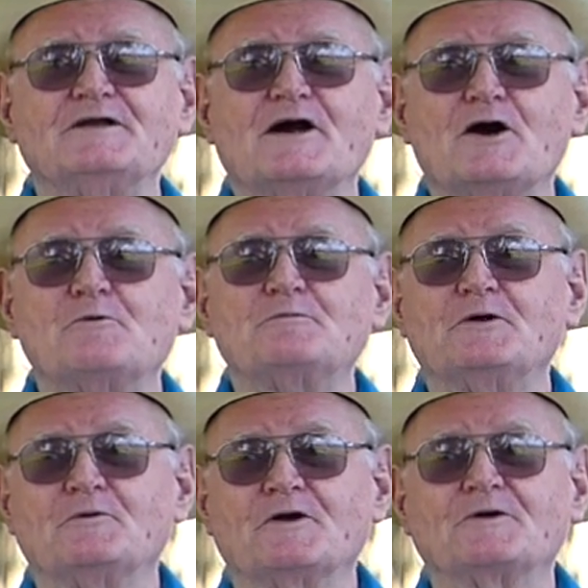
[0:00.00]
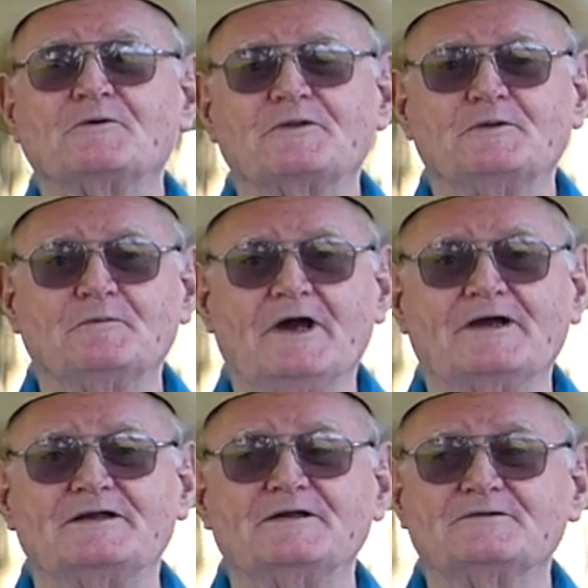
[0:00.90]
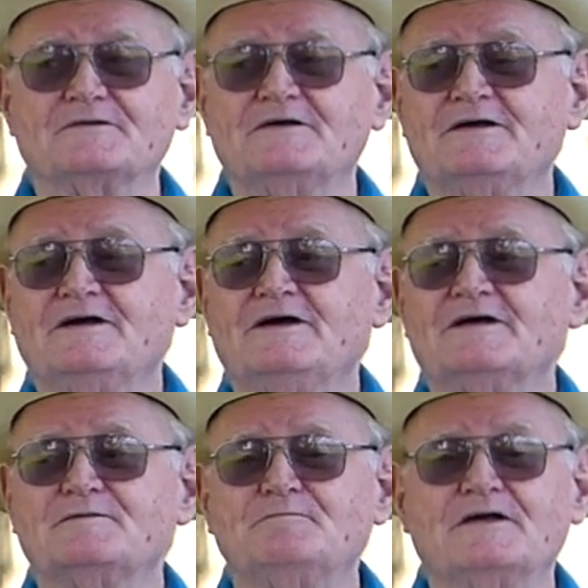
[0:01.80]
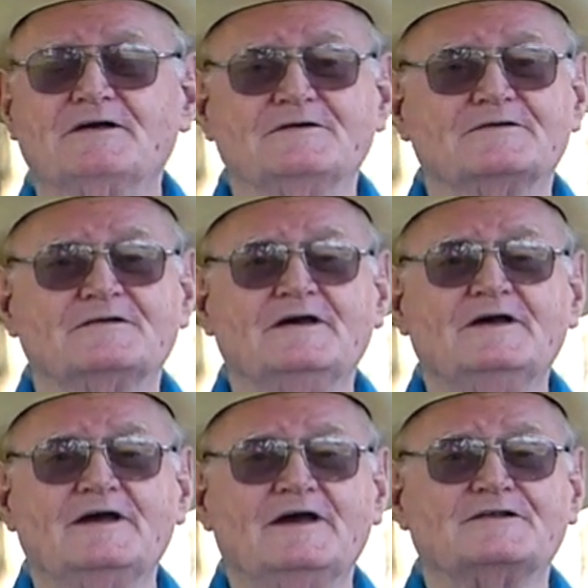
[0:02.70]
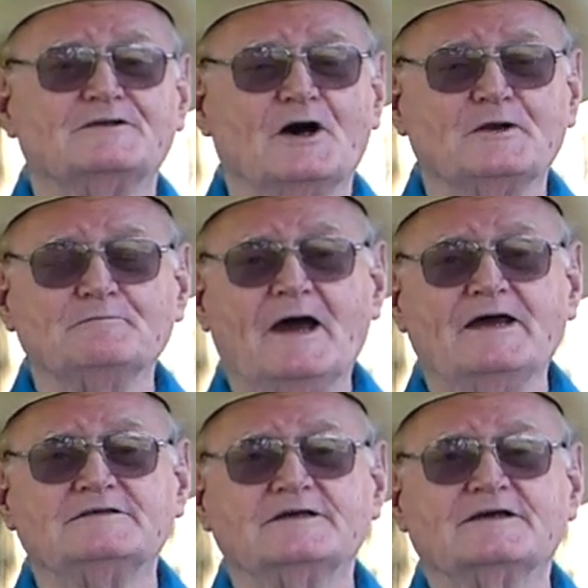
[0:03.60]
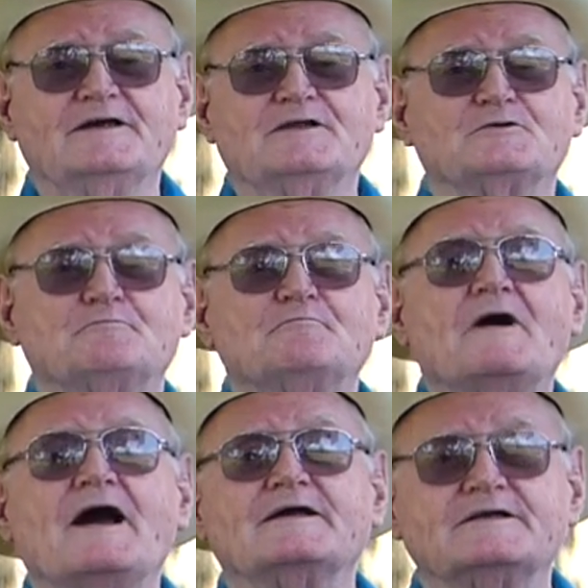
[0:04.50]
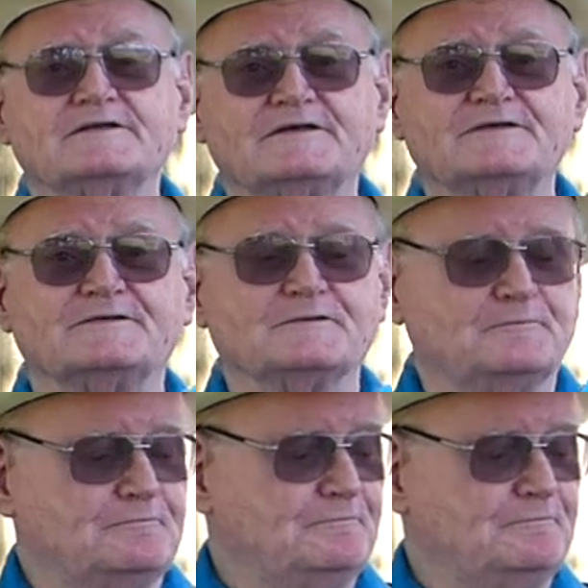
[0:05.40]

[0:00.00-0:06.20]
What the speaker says: to help you work with the magnets, because it's not magic, it's magnetism.